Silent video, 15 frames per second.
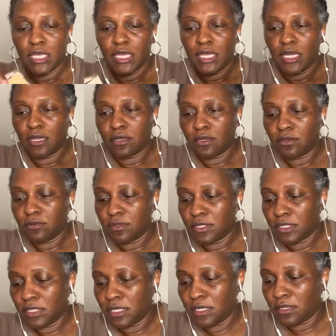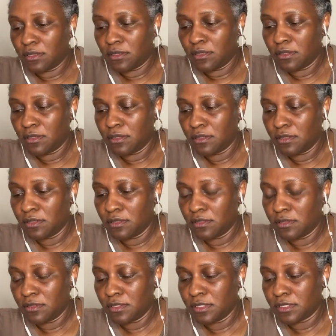I'll go with that.
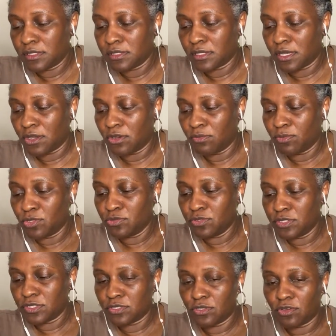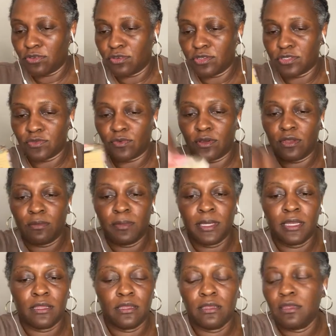This is called Moon and Stars
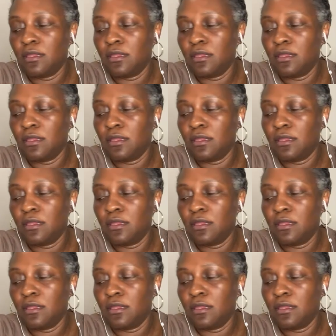watermelon.